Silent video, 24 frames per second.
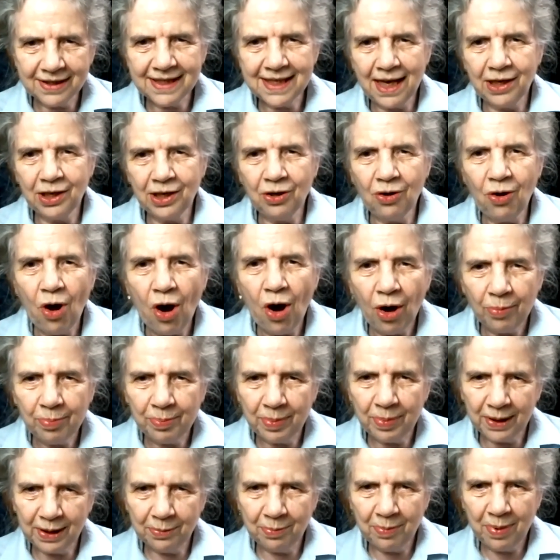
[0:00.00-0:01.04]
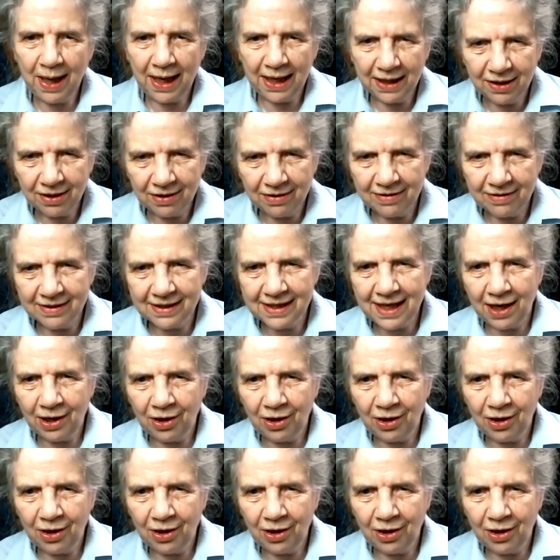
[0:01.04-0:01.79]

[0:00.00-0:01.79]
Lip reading: I copied painters, I